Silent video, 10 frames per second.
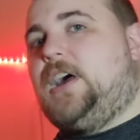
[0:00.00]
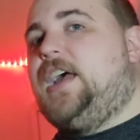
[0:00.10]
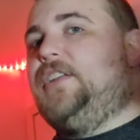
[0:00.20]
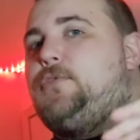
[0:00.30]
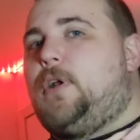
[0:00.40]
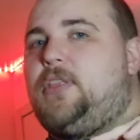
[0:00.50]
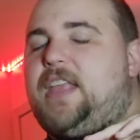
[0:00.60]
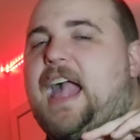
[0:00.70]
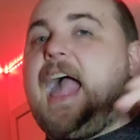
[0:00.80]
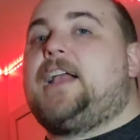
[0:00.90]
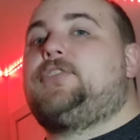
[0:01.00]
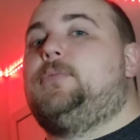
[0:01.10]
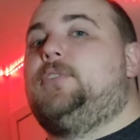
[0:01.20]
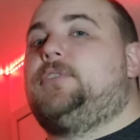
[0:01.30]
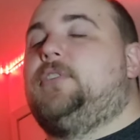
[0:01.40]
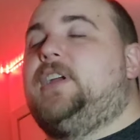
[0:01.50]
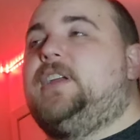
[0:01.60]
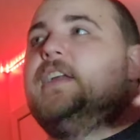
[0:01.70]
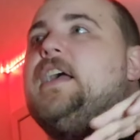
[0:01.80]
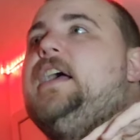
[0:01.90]
I enjoyed it. The action was
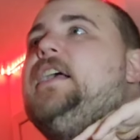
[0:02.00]
great.